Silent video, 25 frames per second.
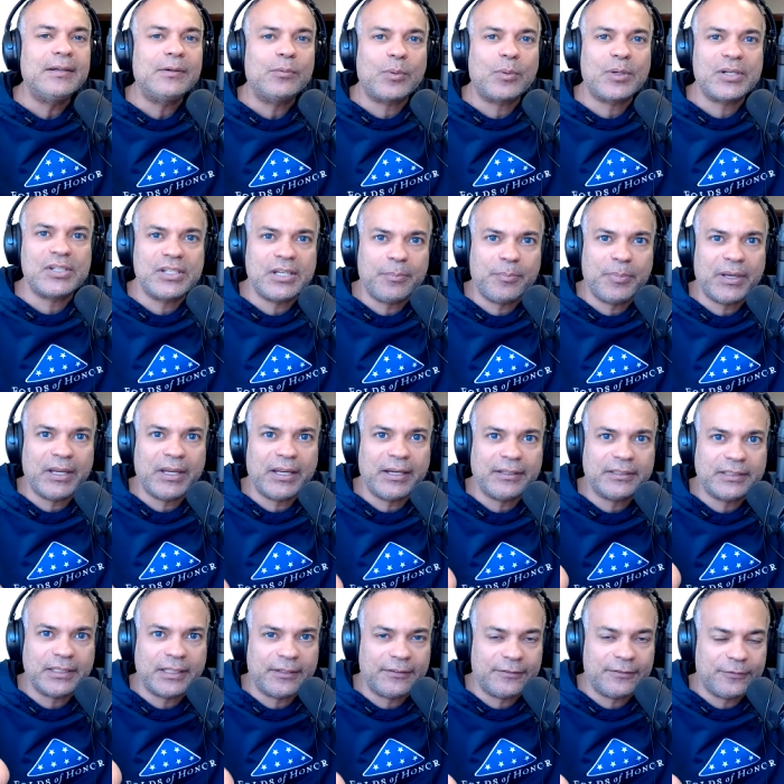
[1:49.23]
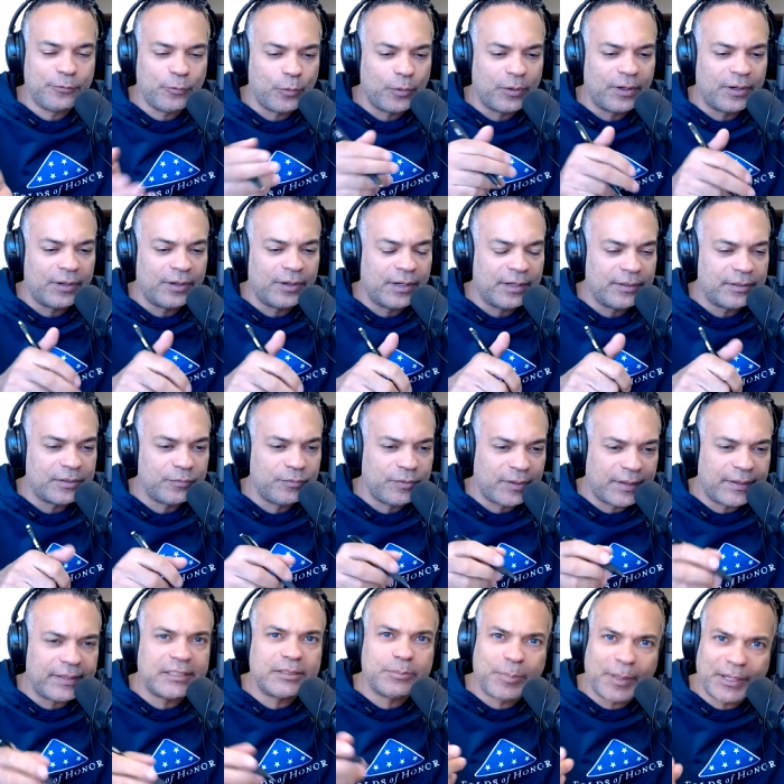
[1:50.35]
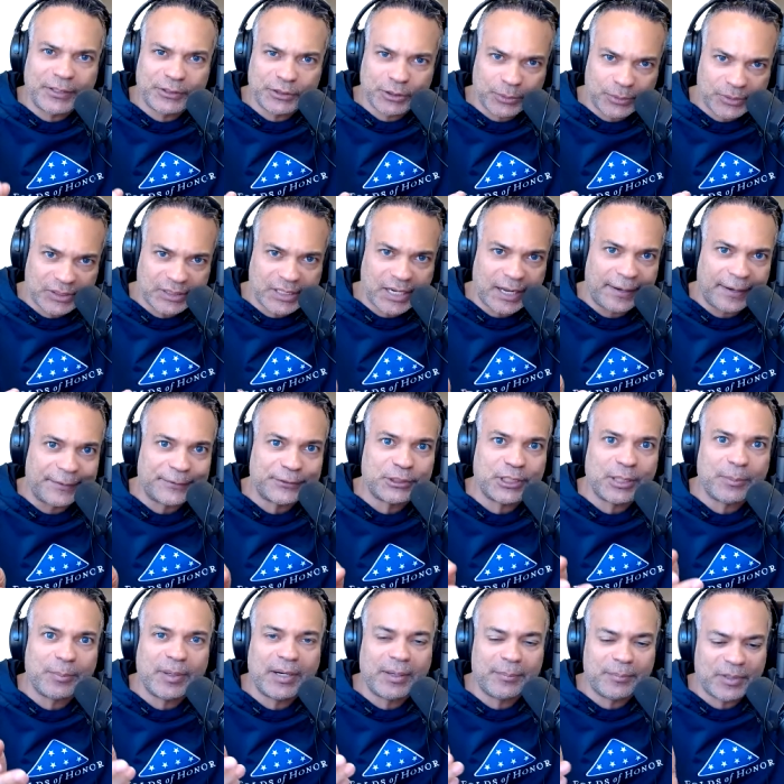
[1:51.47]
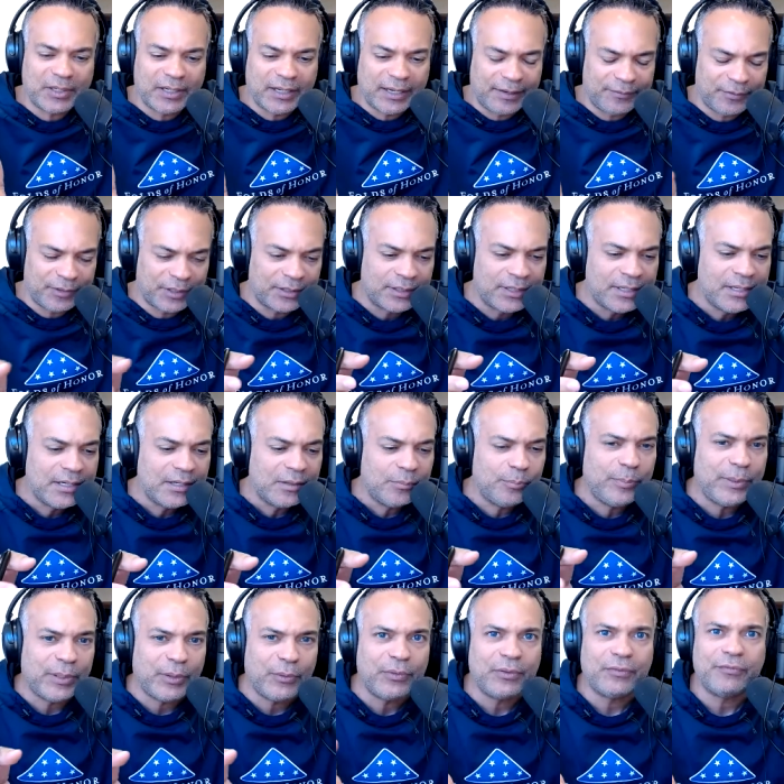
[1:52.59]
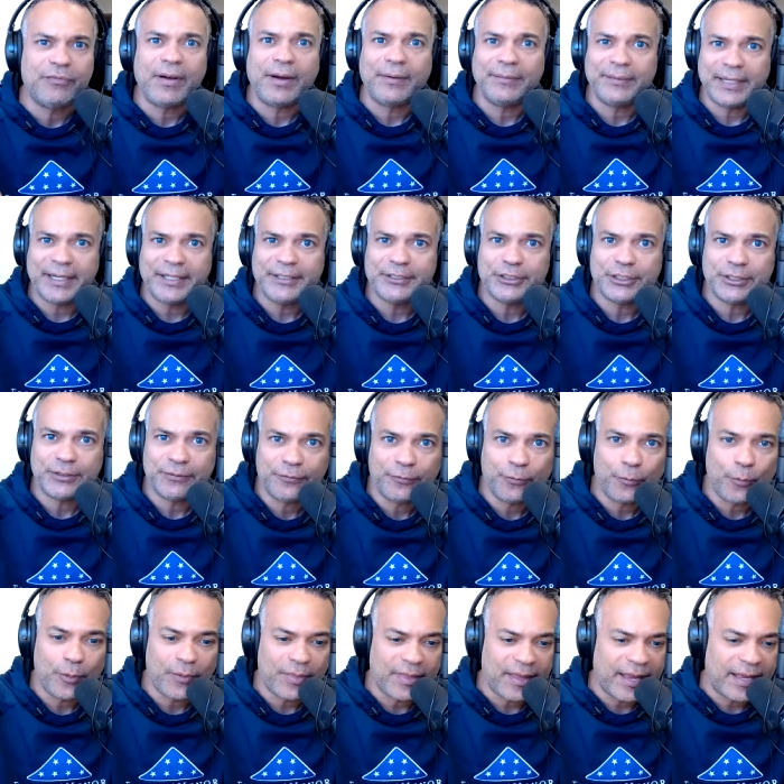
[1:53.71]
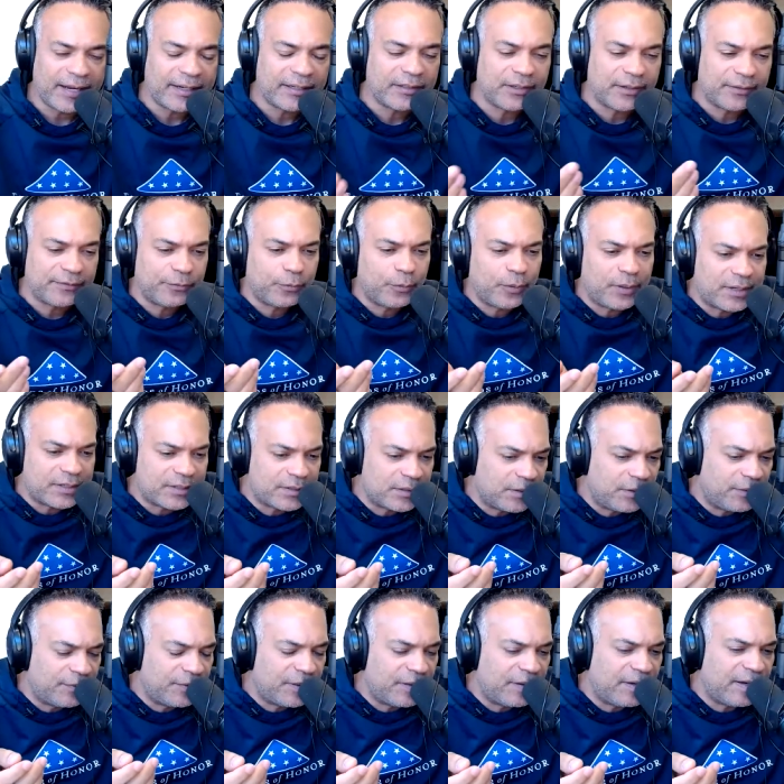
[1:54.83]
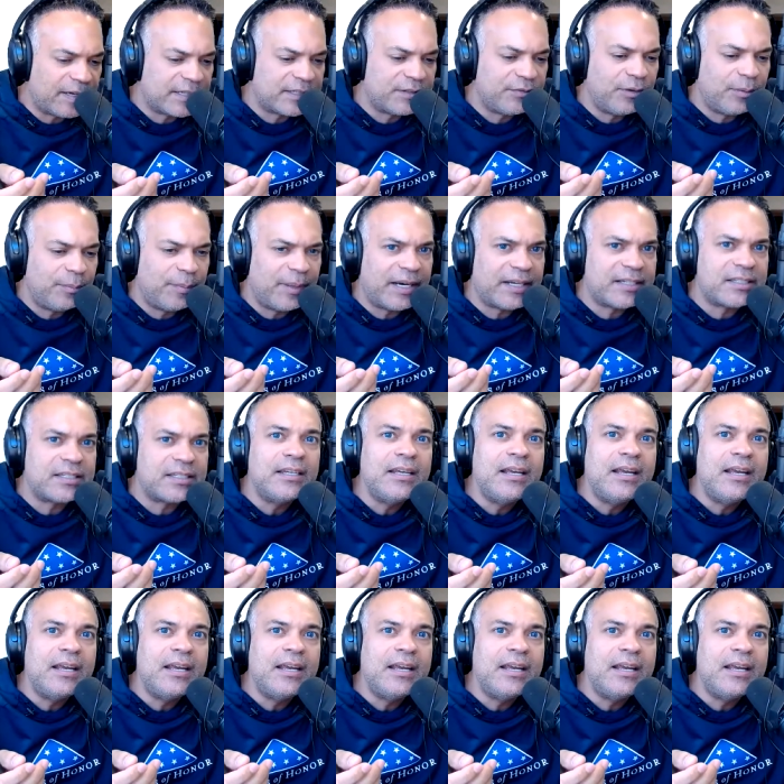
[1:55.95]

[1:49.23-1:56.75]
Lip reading: recipient for a very special scholarship, and I'm going to have you build the foundation for that for us over the next few minutes.